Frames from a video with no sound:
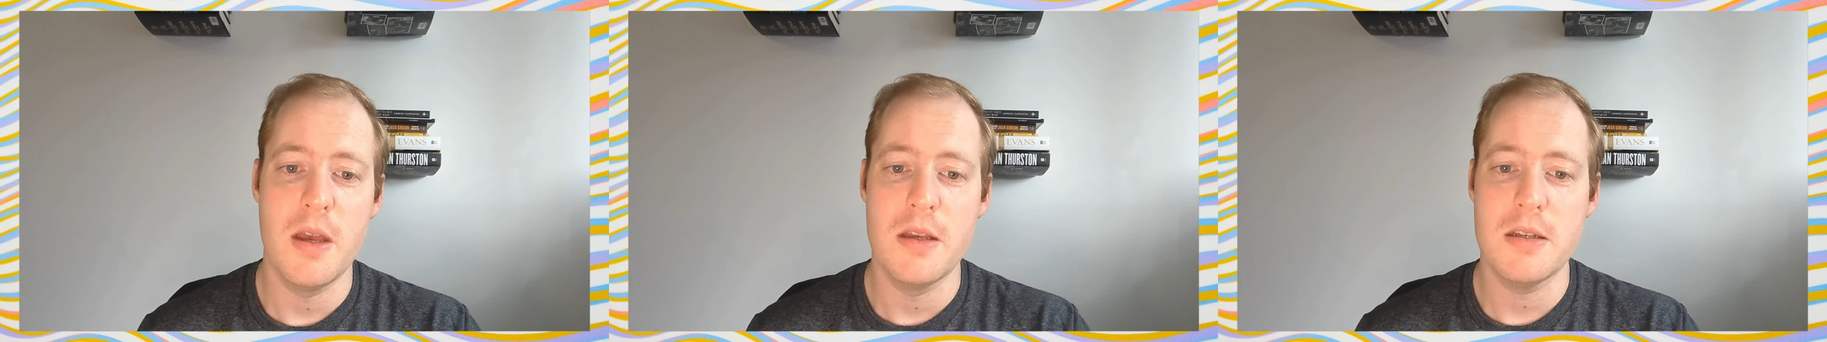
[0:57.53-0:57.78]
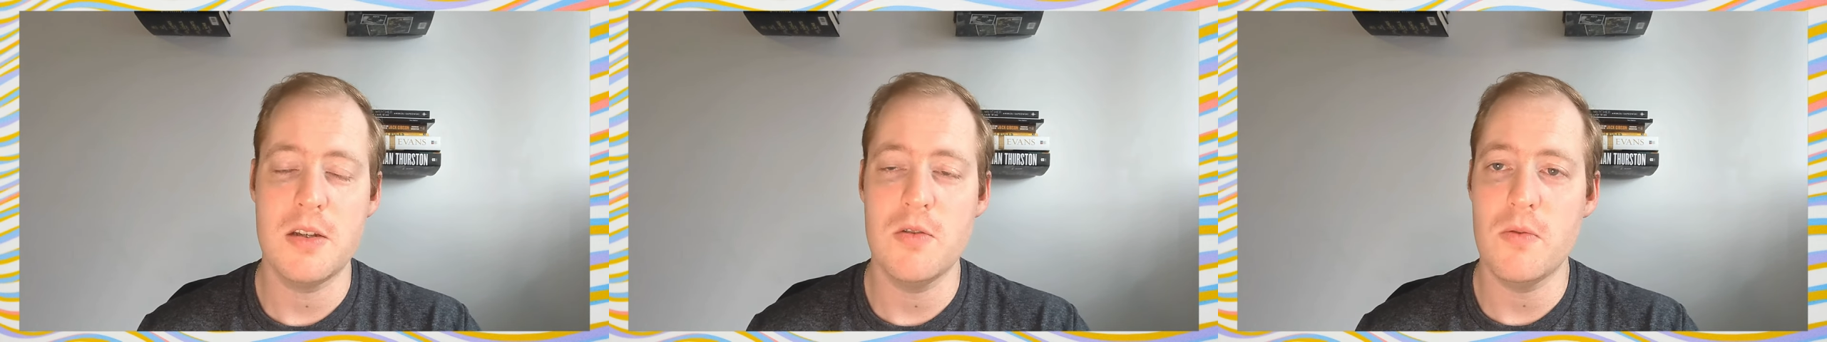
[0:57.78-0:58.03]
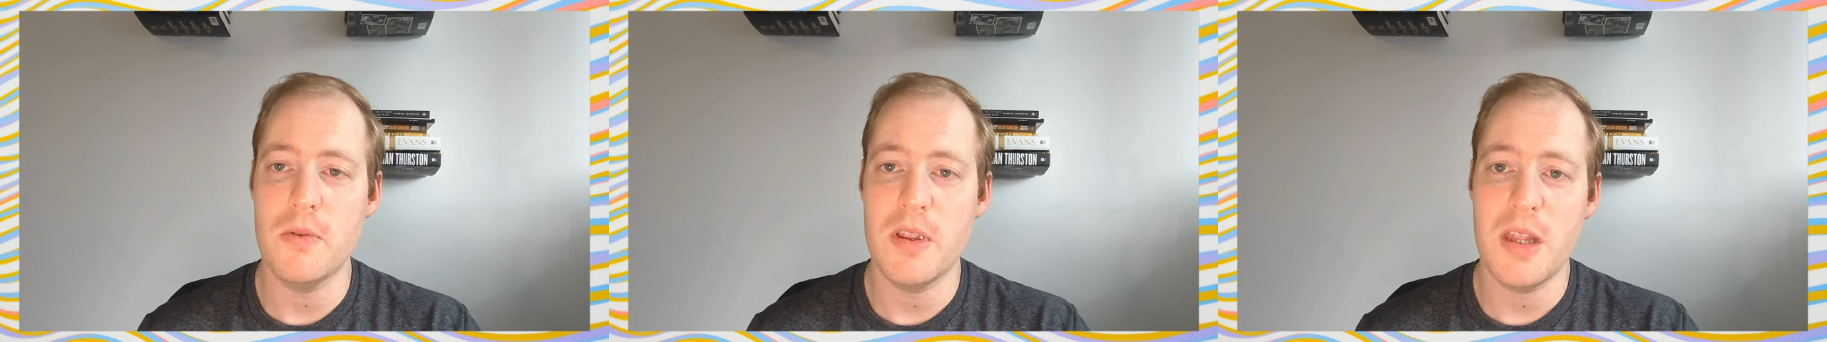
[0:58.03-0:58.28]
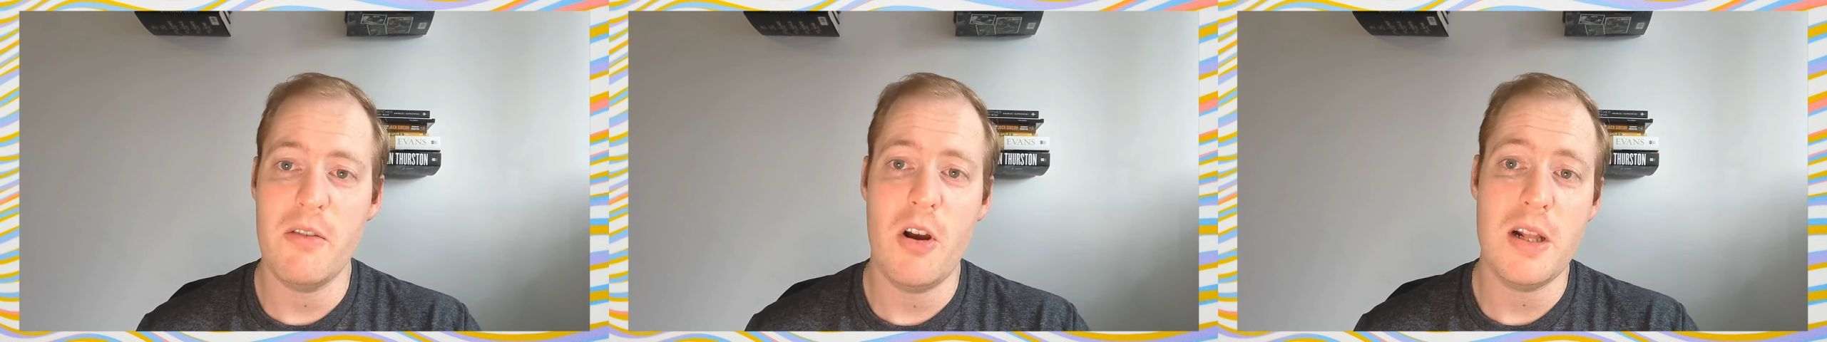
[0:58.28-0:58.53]
Still,
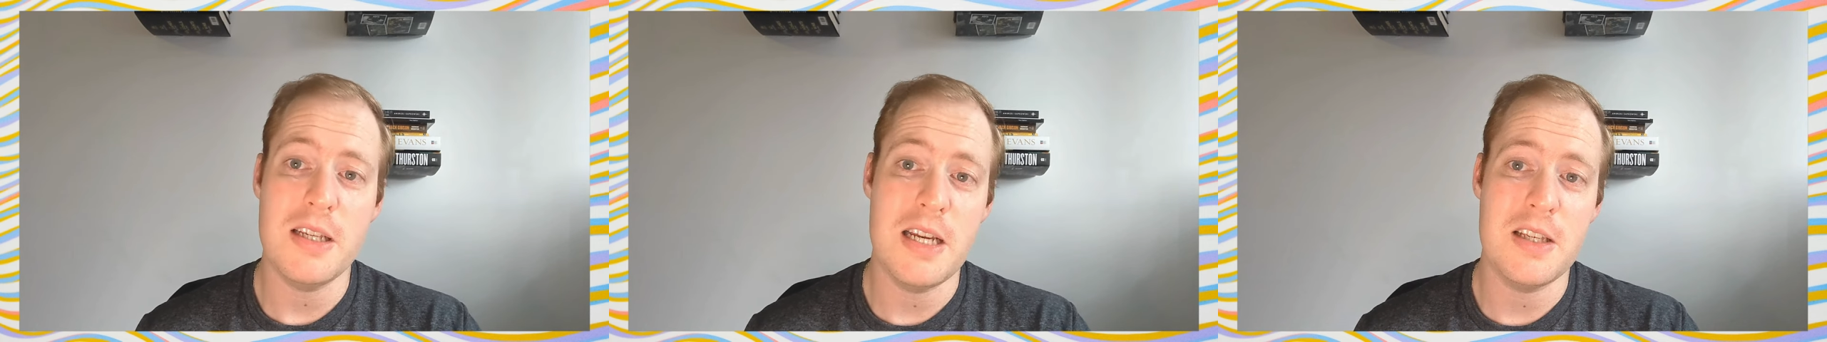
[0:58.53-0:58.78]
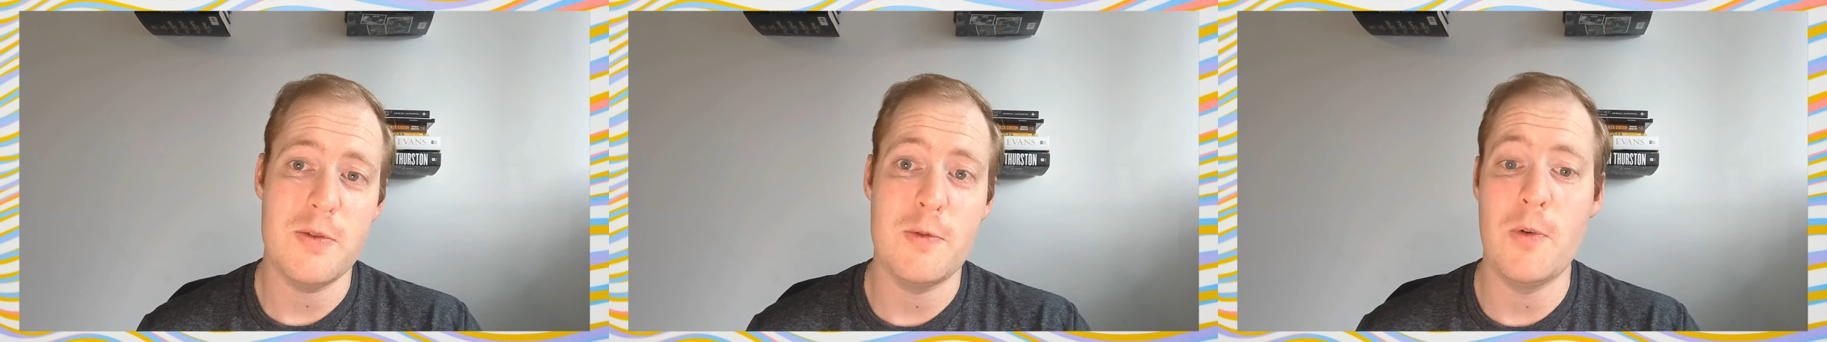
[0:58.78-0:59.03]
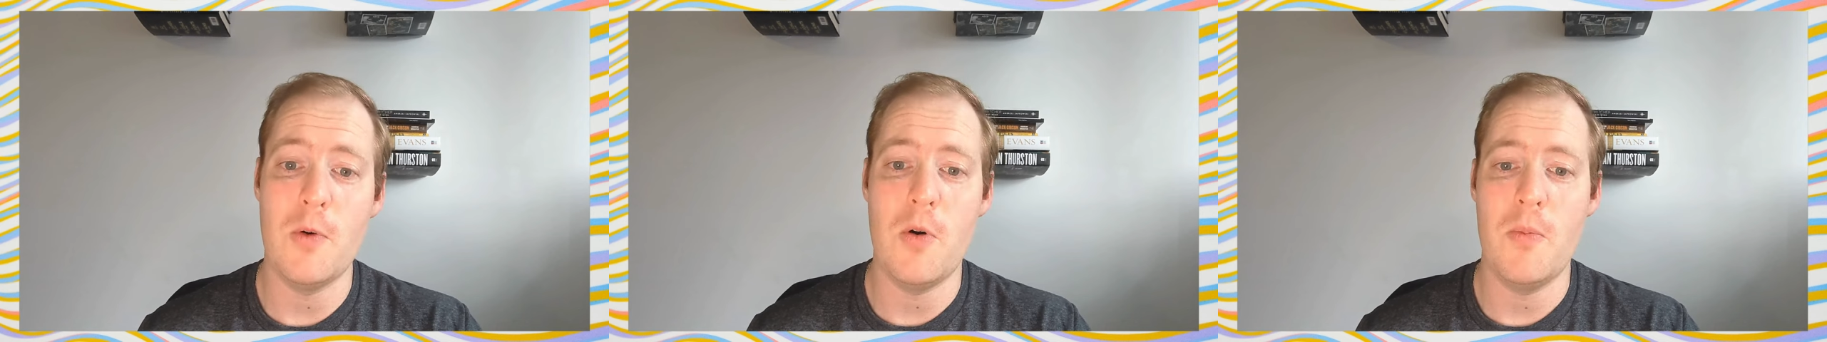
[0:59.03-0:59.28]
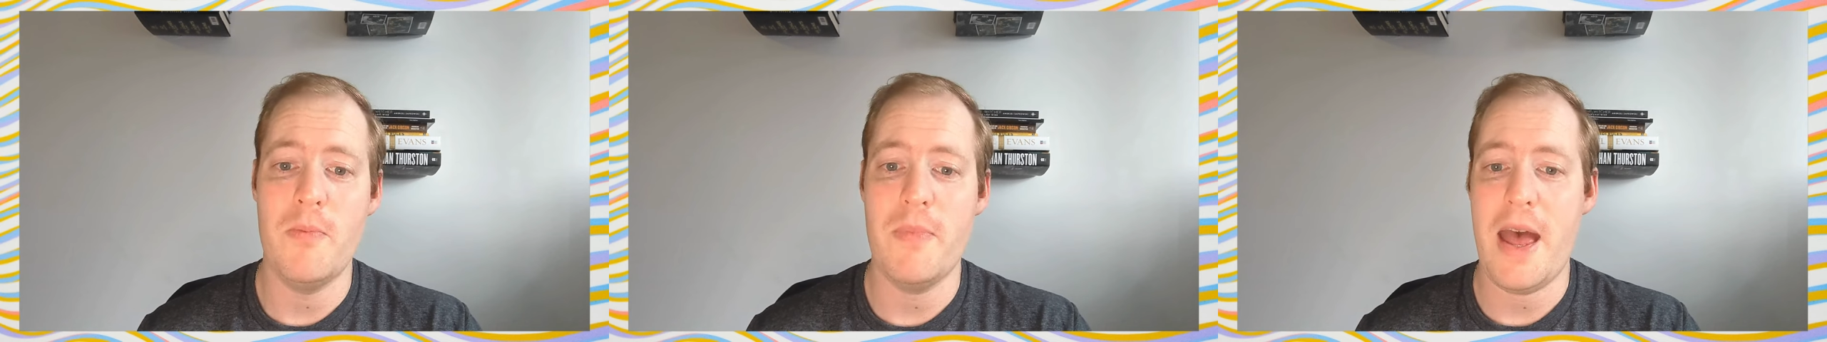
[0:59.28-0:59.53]
their early season
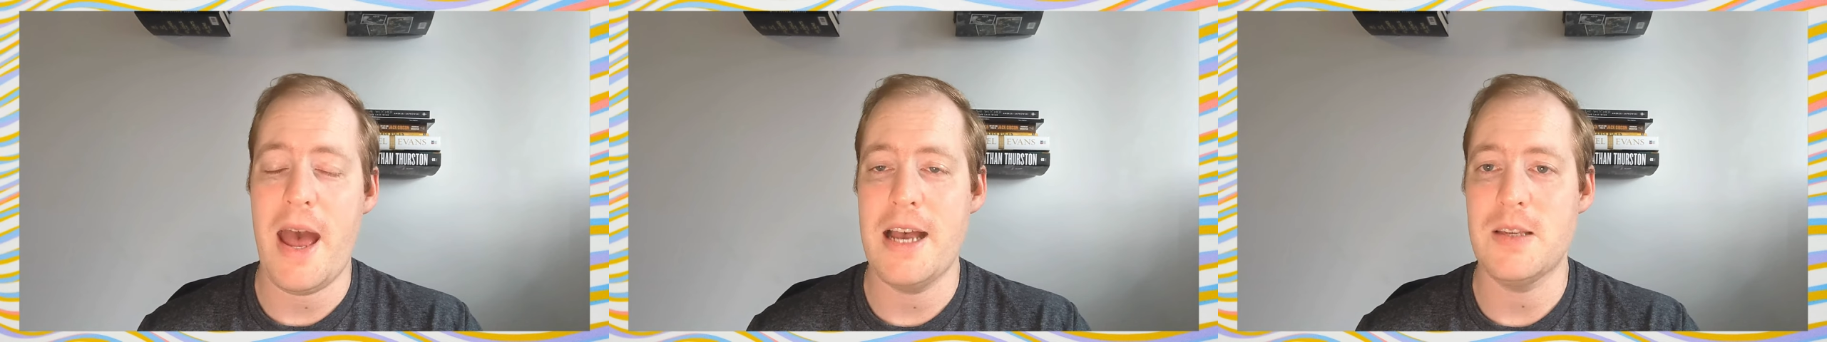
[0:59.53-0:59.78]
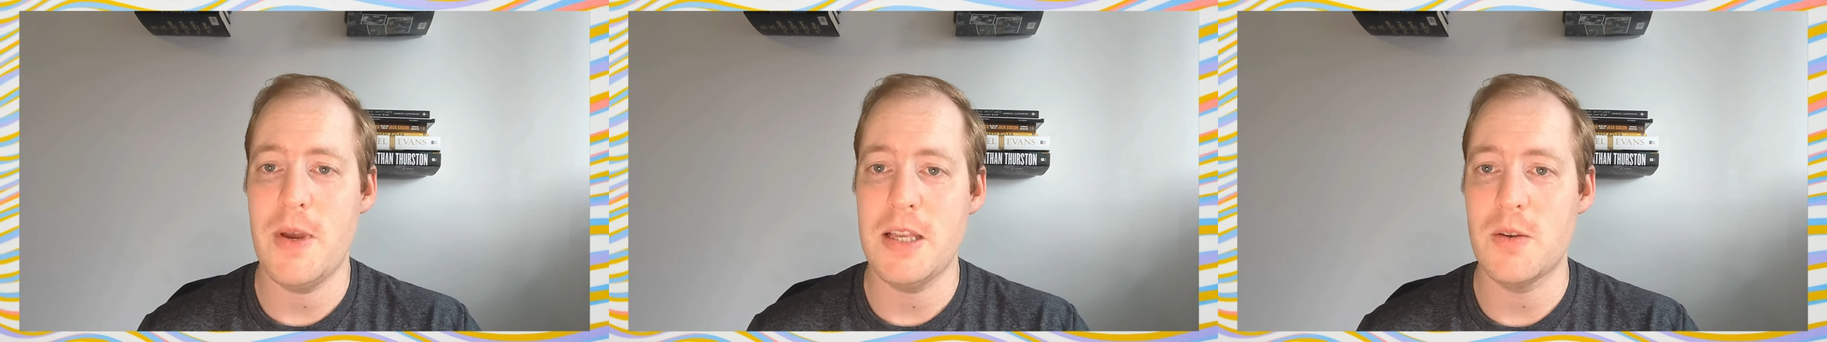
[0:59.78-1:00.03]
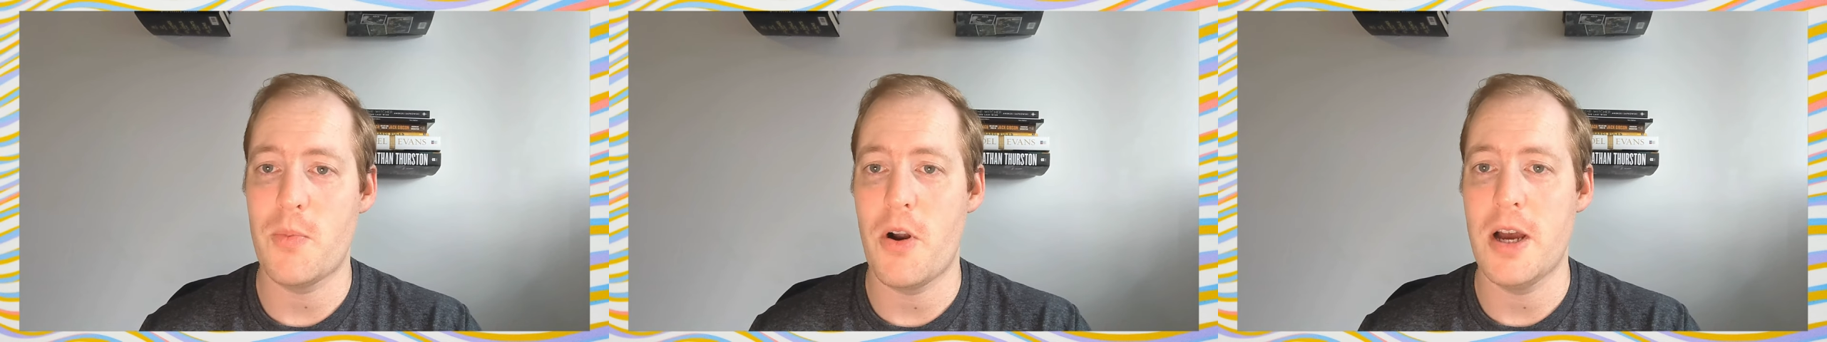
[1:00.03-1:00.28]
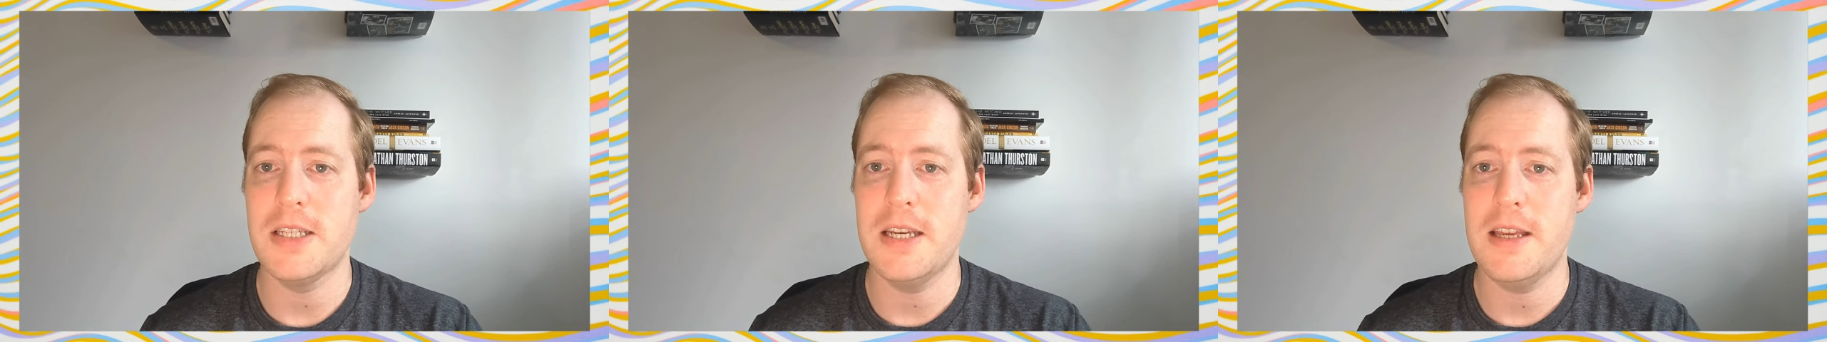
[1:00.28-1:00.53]
form has been
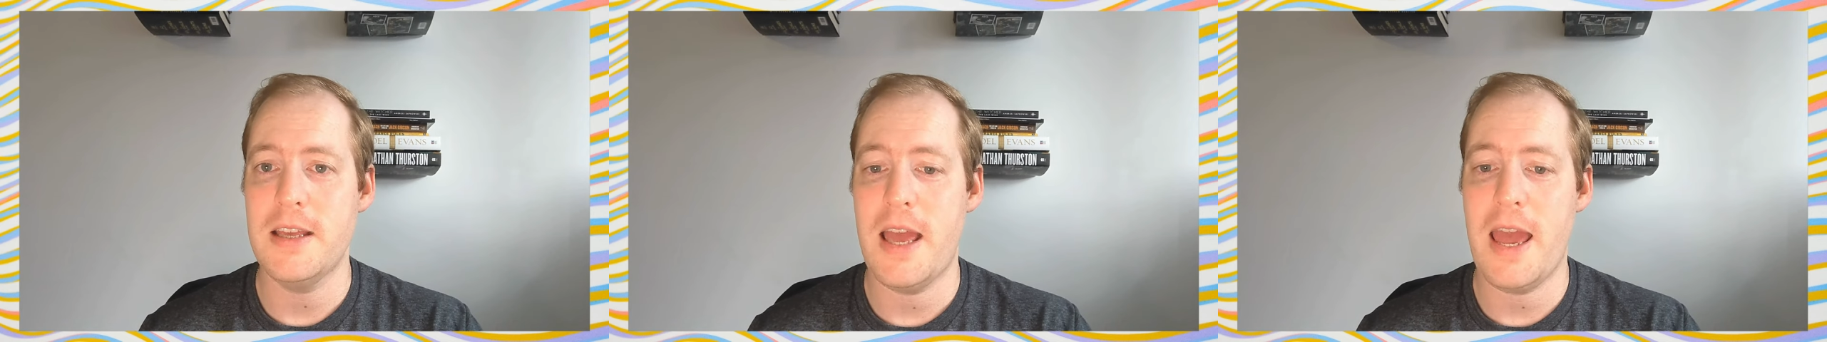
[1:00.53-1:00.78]
surprising,